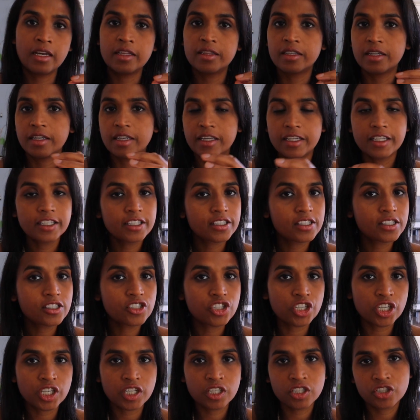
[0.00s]
the
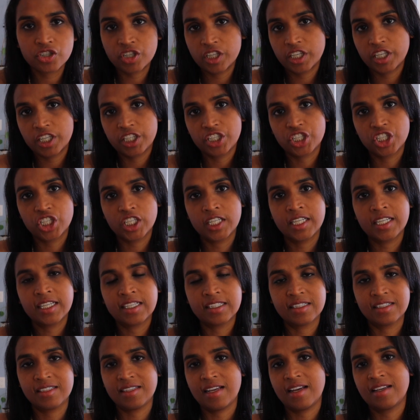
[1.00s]
Eastern tradition,
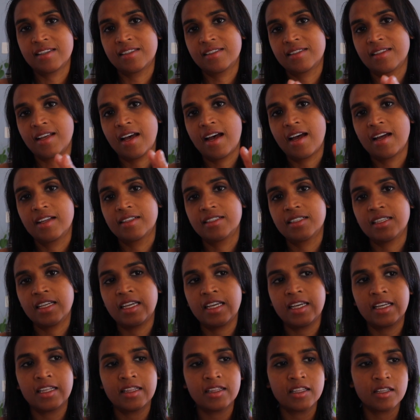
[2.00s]
it says that.
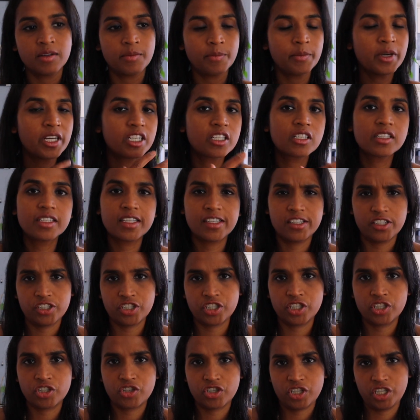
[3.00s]
In the Middle
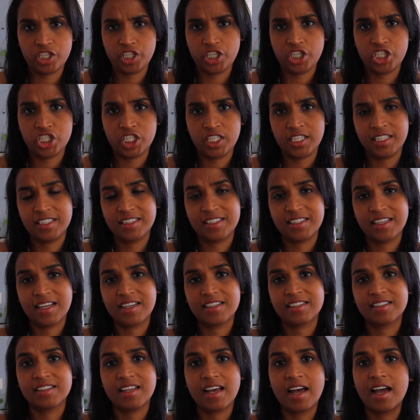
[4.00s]
Eastern tradition, it
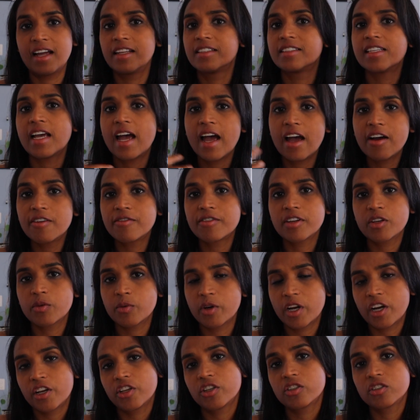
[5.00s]
says that.
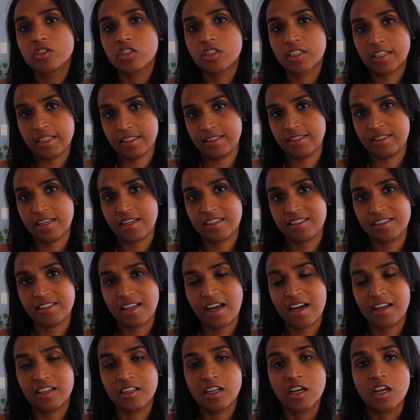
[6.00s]
Everywhere you look, it says
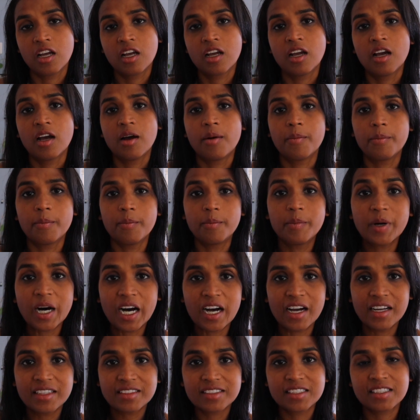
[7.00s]
that.
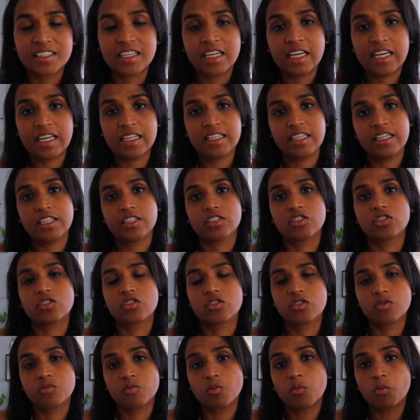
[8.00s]
But it
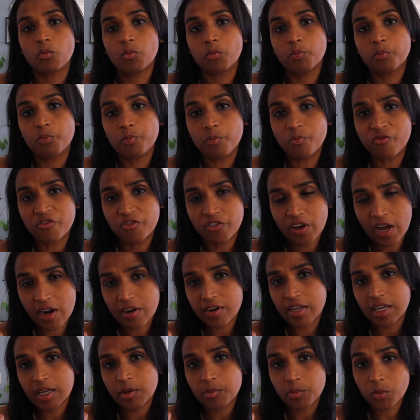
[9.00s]
is
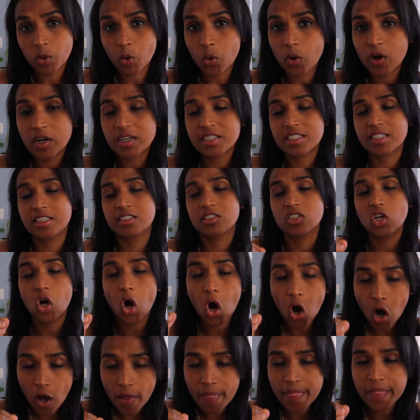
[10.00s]
very important
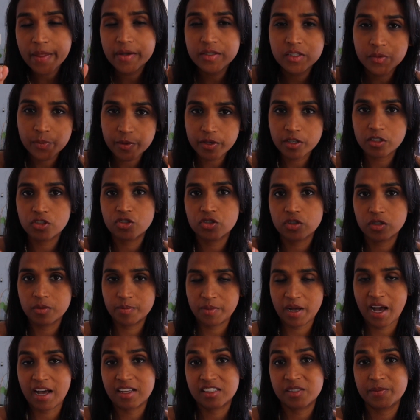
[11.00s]
on the spiritual
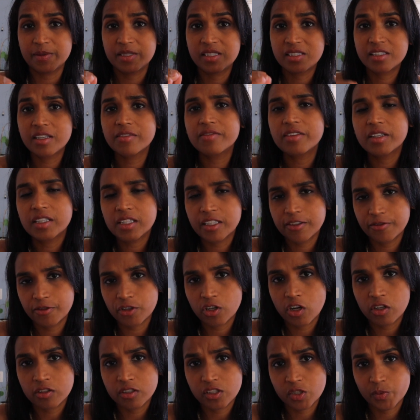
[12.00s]
path, specifically if you're
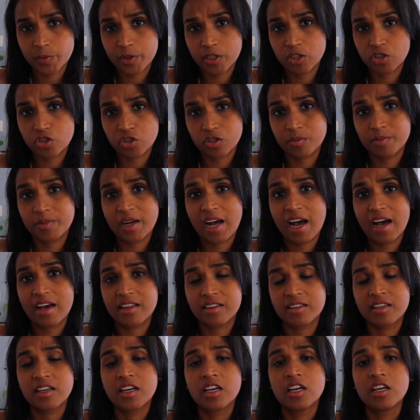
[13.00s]
on the spiritual
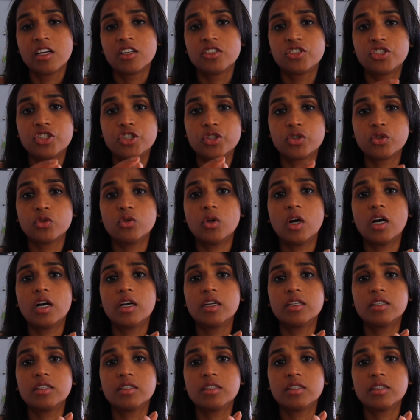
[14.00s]
path, to
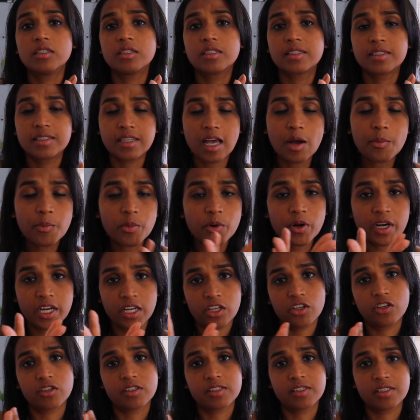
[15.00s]
separate
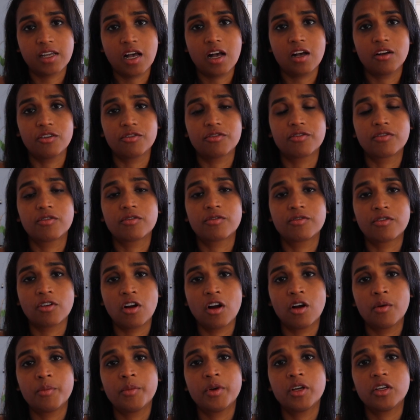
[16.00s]
yourself
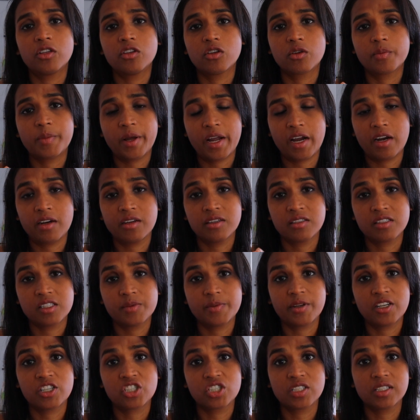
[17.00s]
from your parents,
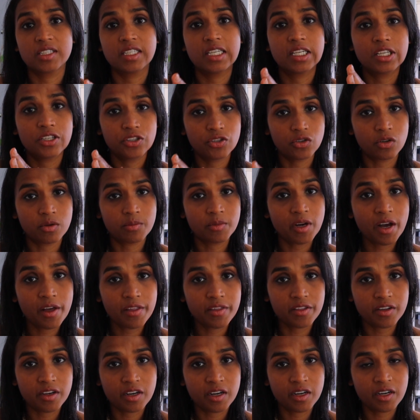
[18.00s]
especially your
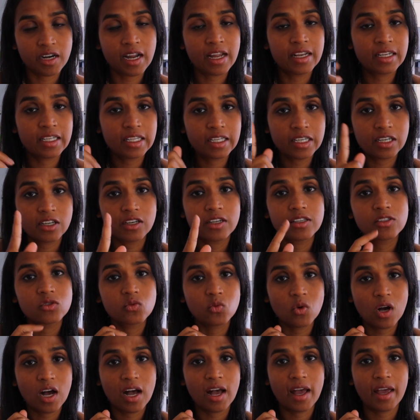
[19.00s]
mother. And here is
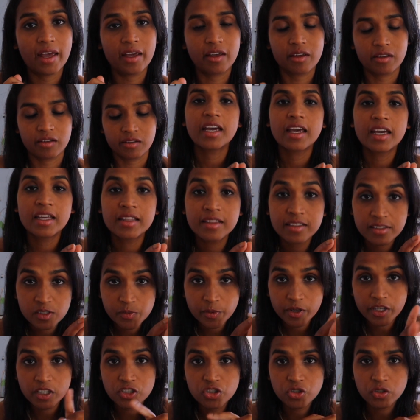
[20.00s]
why. In the
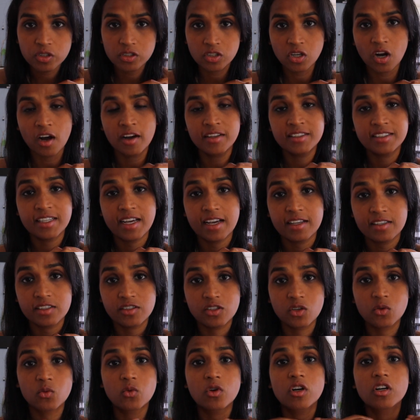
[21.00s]
spiritual context,
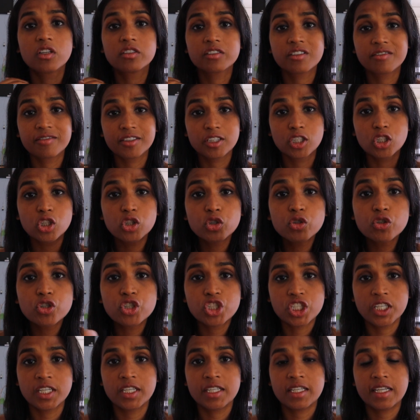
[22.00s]
the world of
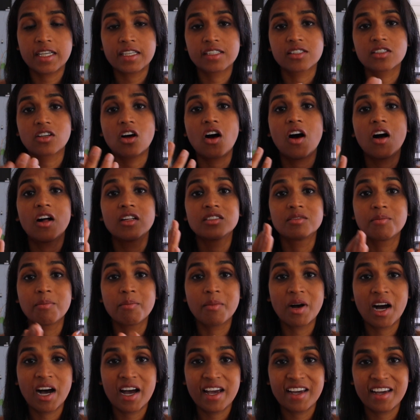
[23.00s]
illusion is called
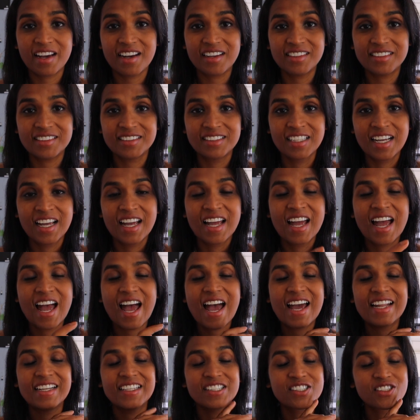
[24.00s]
Maya.
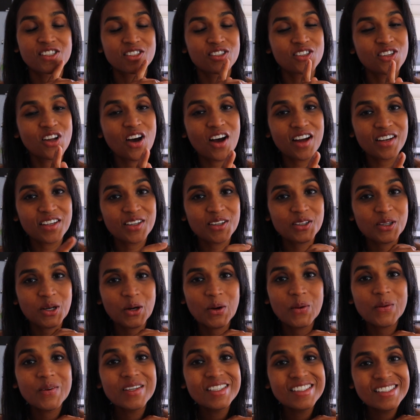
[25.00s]
And it's not a
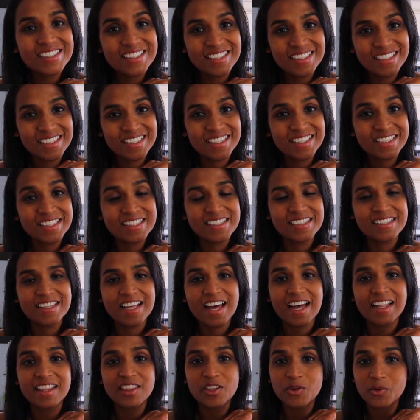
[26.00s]
coincidence
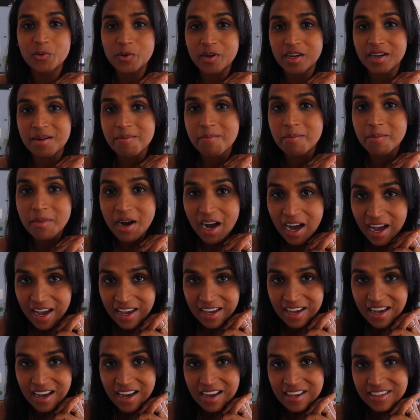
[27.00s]
that the word
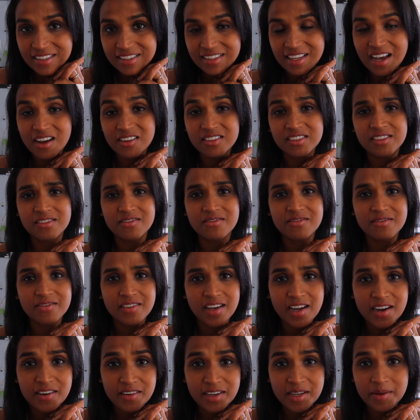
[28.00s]
Maya sounds
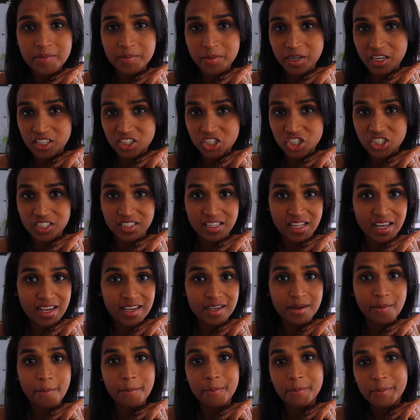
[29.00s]
very much
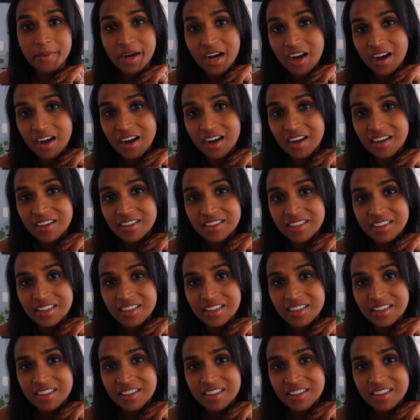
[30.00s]
like Ma.